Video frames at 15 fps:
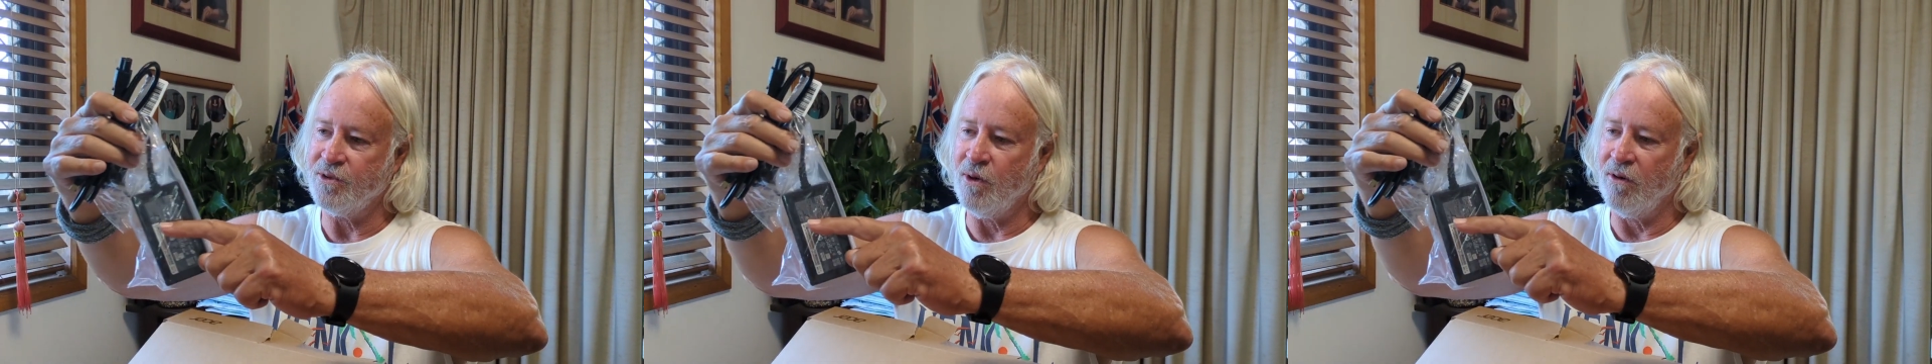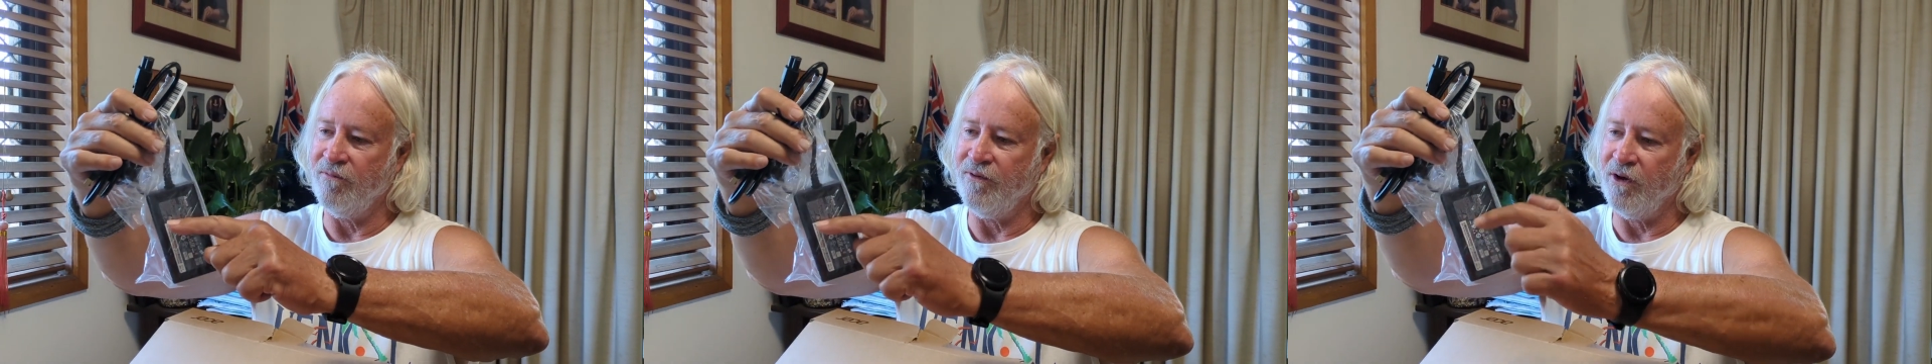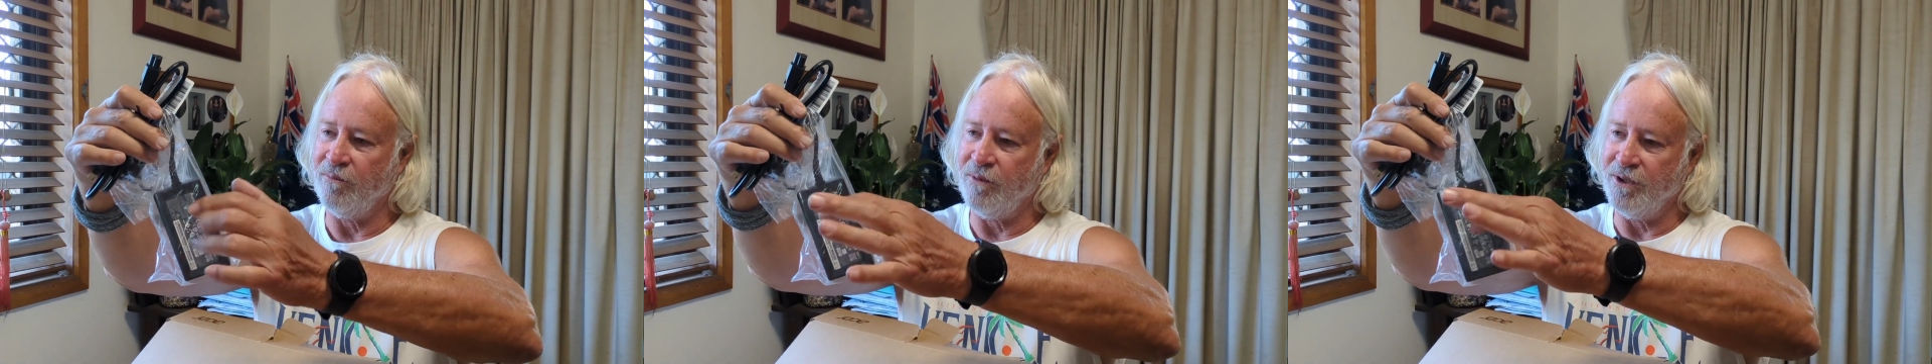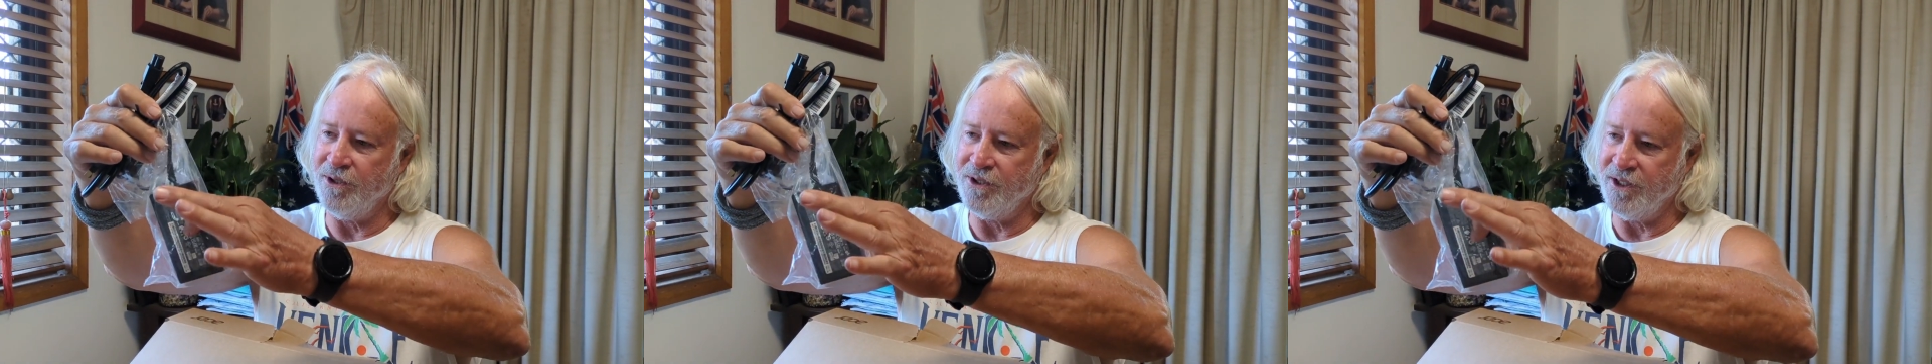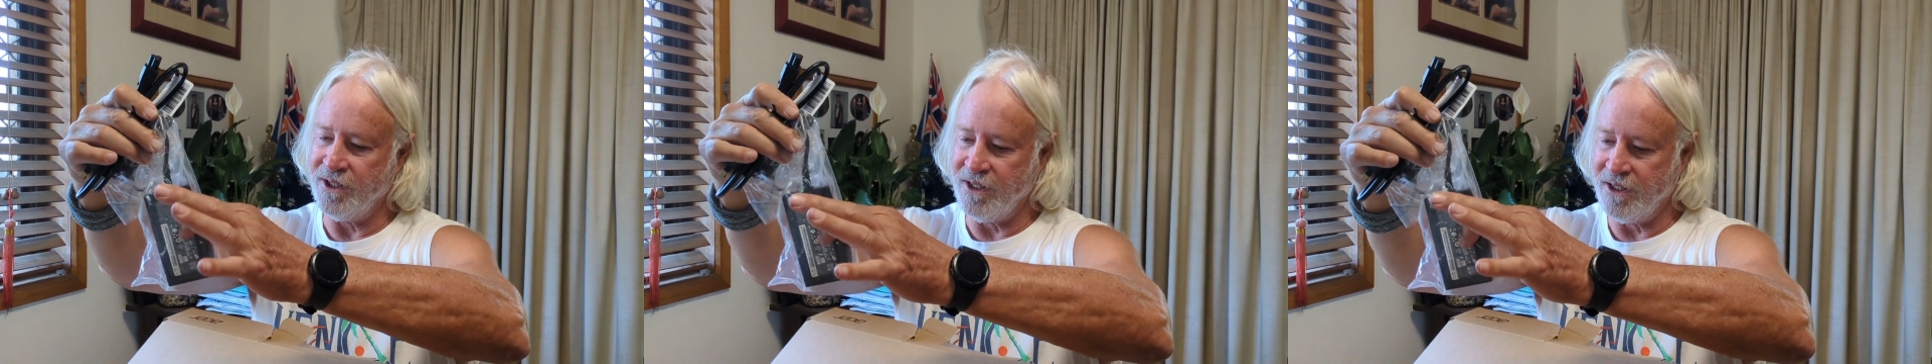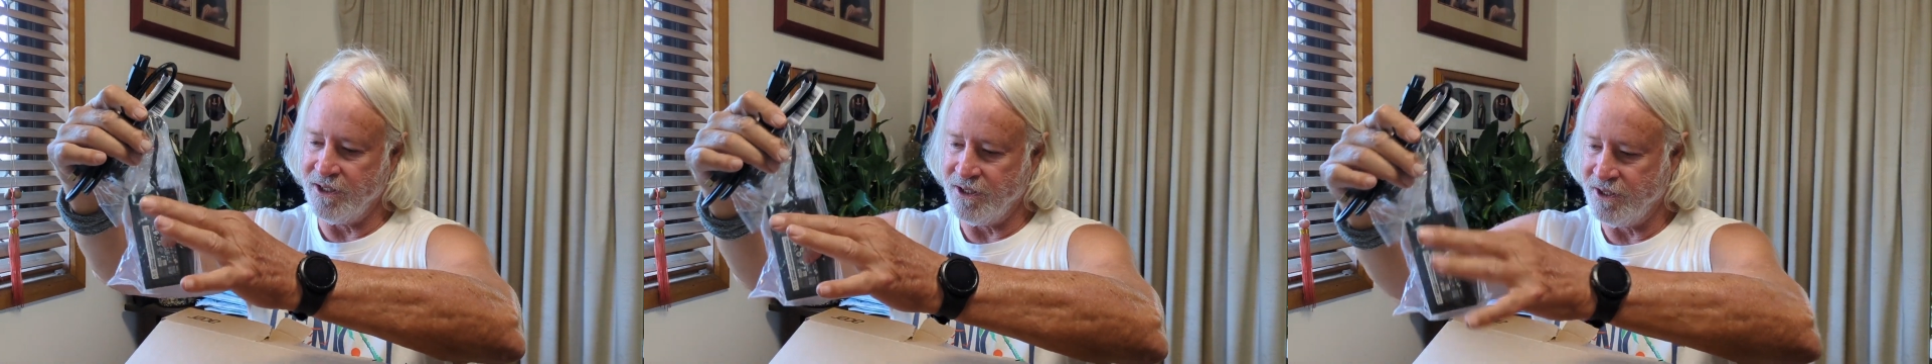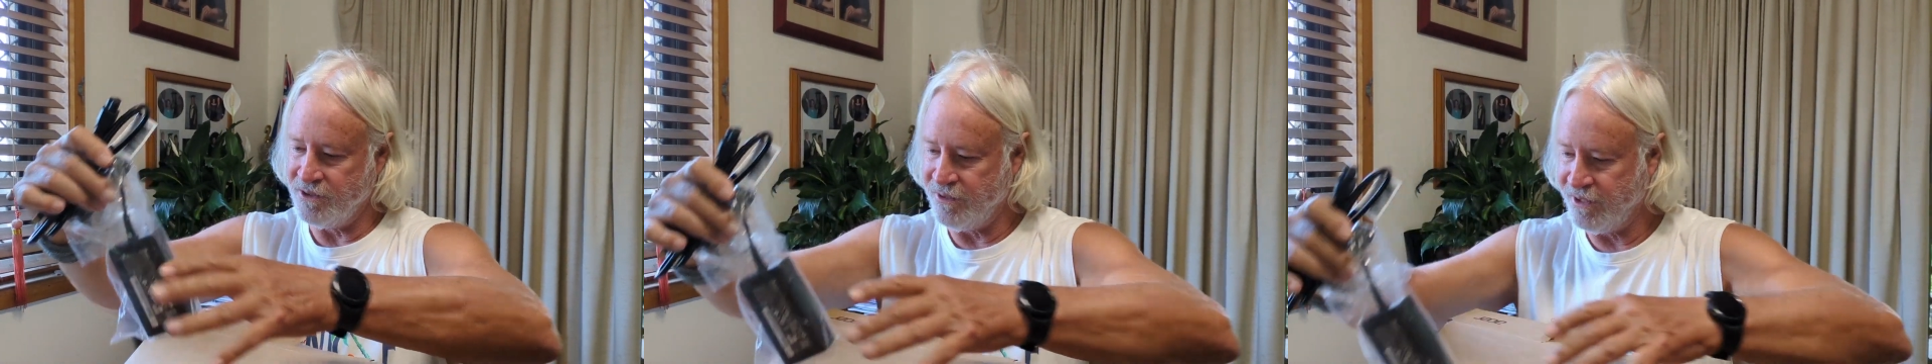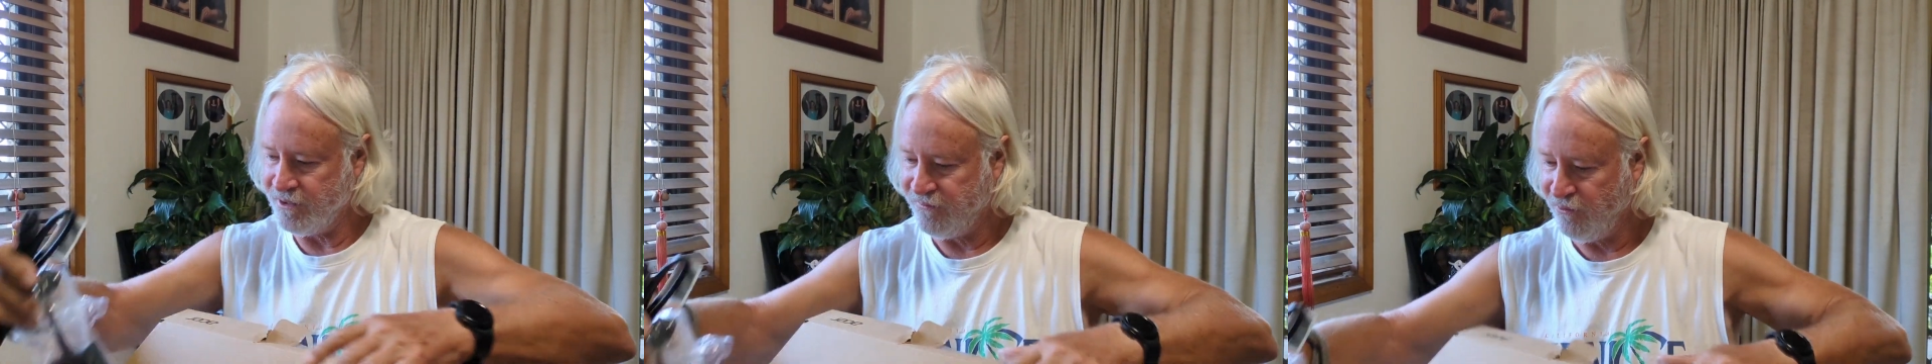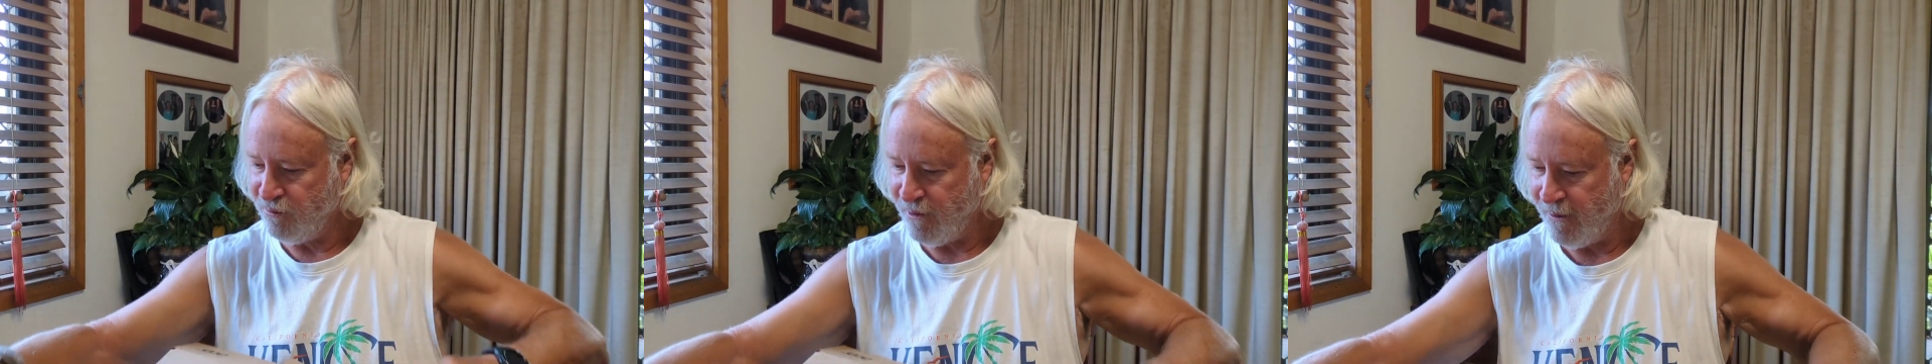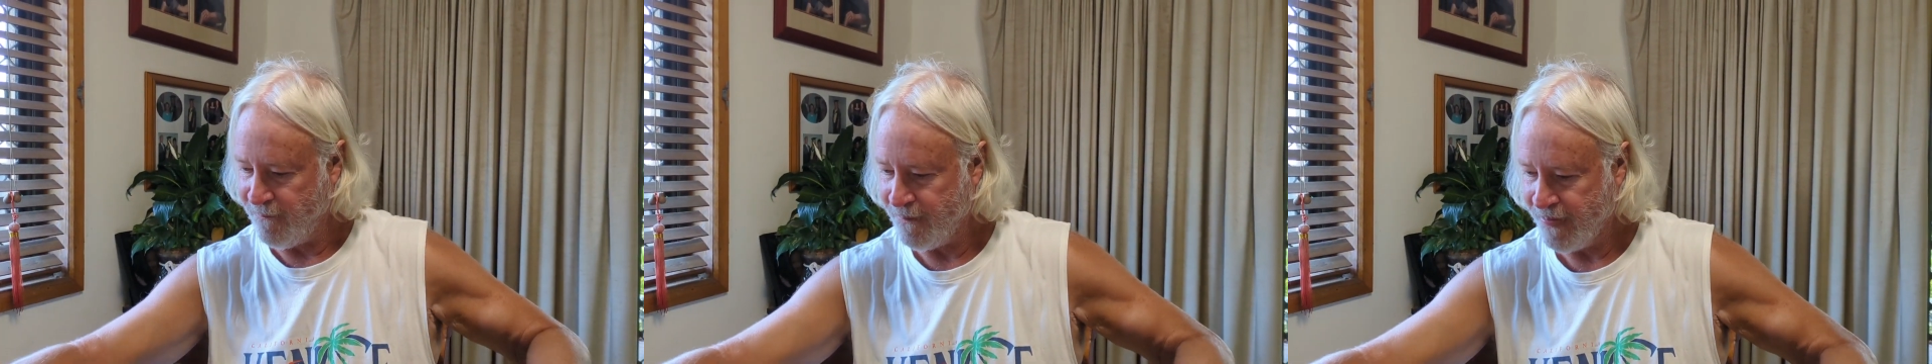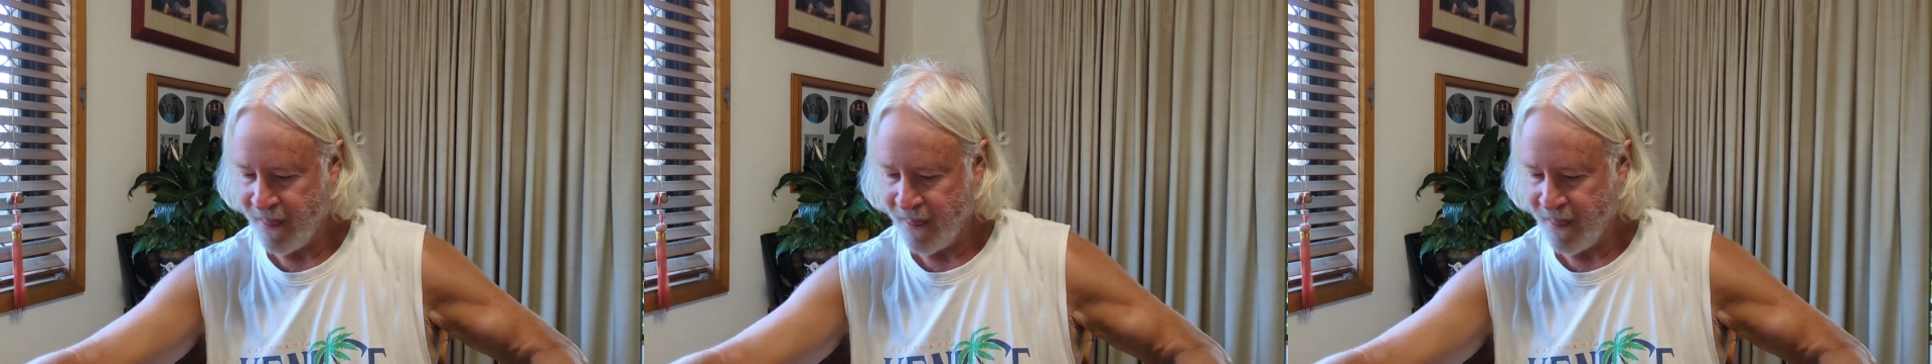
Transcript: 12 volt by using this transformer.